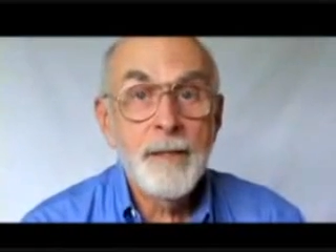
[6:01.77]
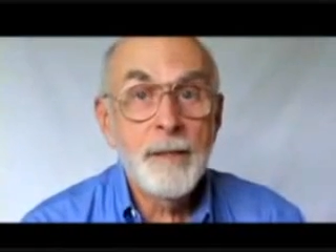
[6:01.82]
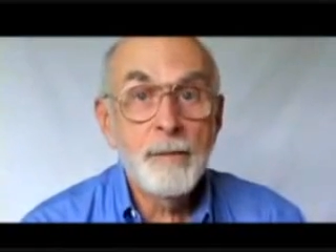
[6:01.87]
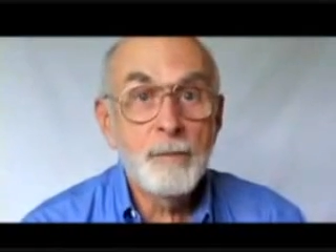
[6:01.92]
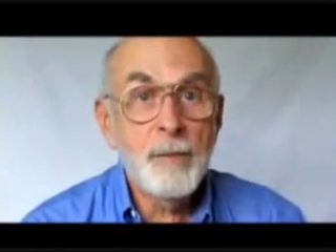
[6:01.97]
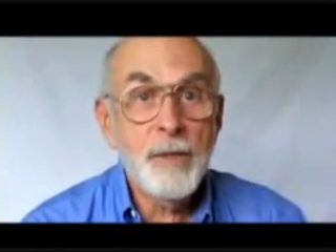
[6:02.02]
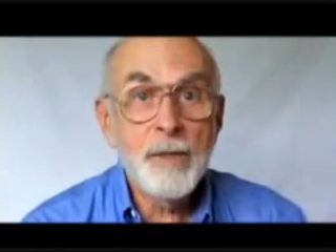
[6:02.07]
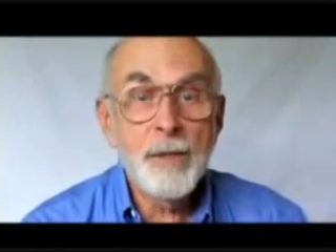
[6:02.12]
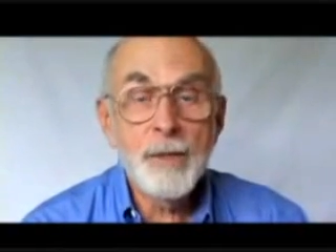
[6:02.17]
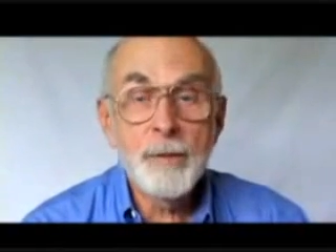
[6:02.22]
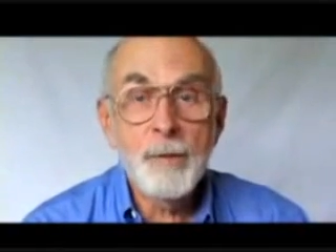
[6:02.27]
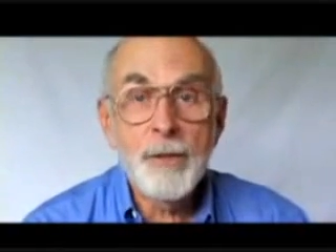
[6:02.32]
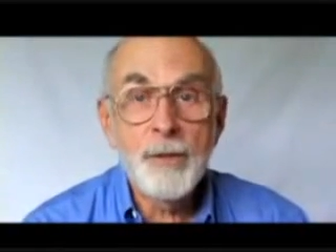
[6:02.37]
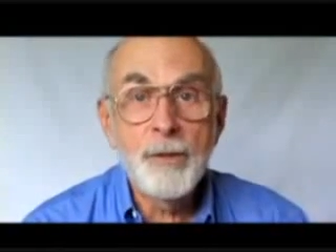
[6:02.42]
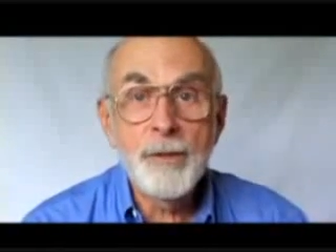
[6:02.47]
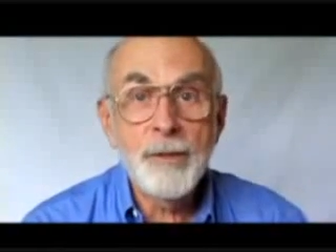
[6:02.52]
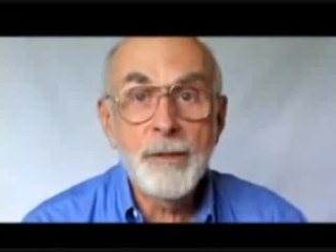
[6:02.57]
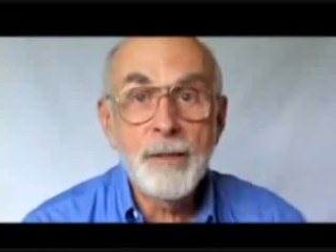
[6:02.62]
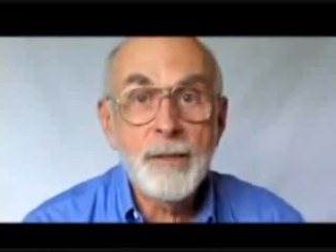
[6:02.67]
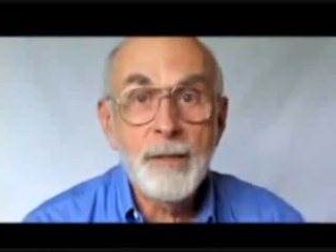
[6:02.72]
And because
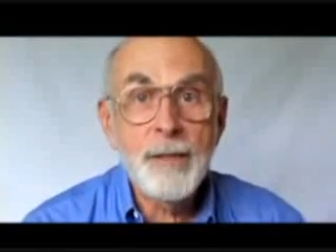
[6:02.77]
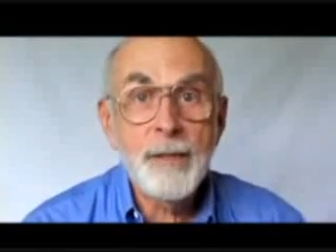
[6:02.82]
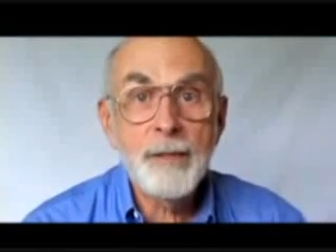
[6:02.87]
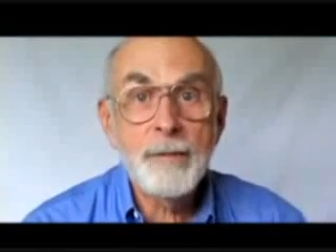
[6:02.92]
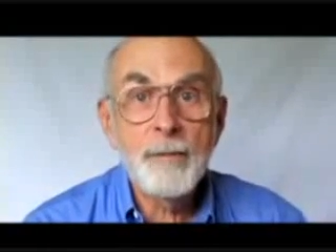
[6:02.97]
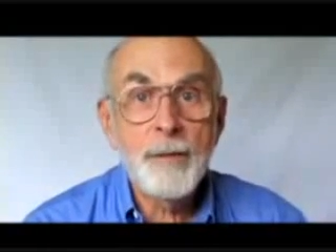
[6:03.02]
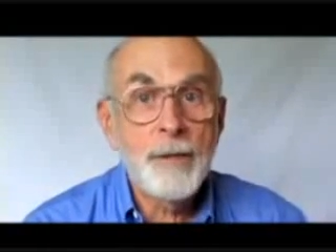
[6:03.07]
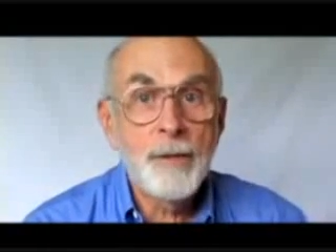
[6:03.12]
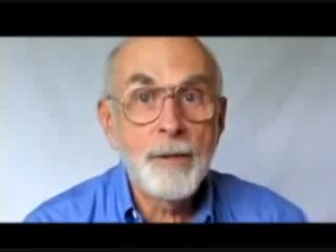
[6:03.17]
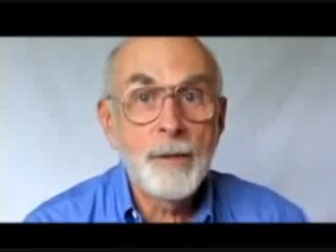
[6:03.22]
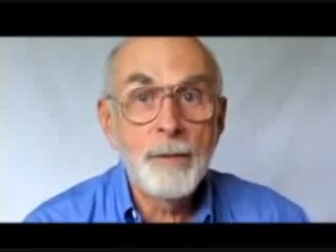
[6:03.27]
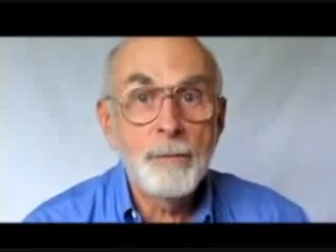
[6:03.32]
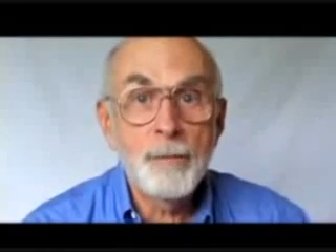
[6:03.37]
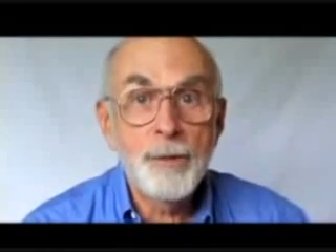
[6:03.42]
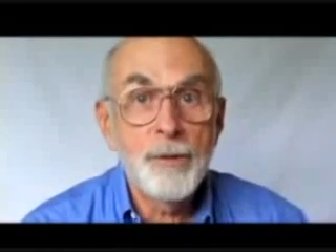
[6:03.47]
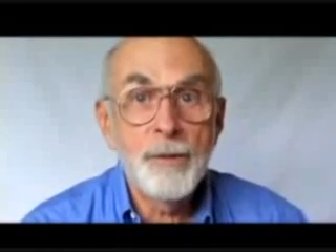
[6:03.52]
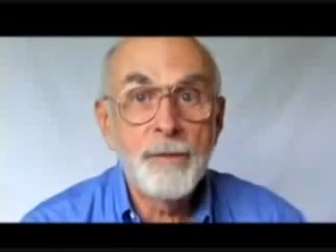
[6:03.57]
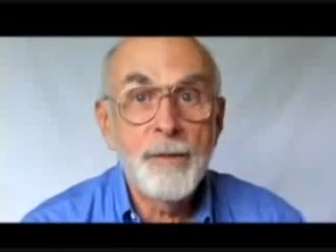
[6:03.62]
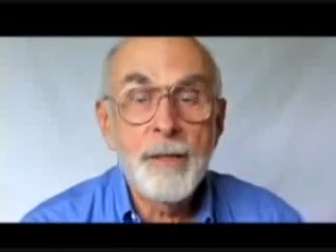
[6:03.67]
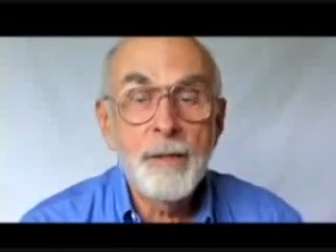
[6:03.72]
we couldn't see it, we
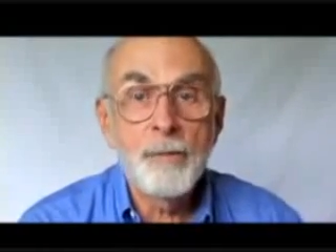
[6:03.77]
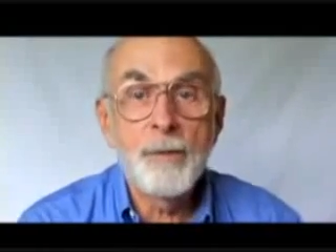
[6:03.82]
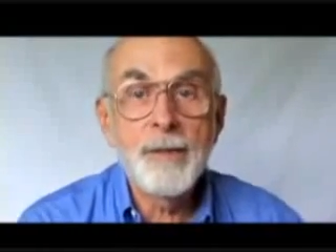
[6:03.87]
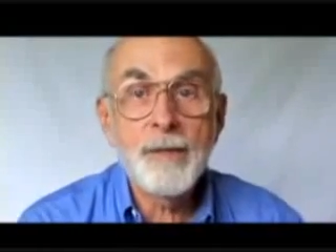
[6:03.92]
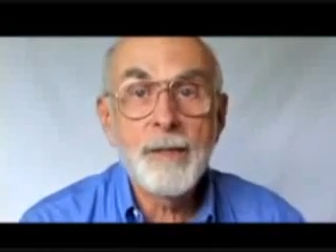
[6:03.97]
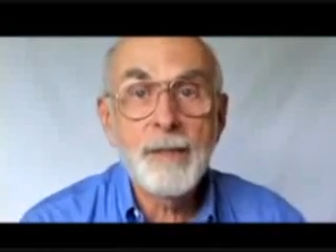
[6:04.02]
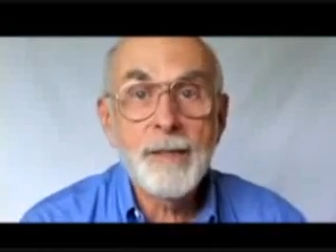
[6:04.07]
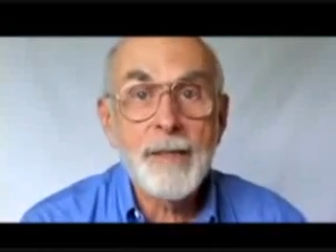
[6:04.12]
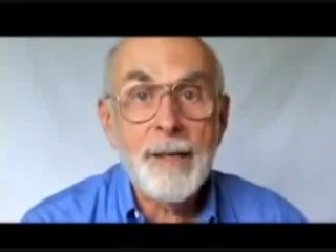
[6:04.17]
couldn't prove that it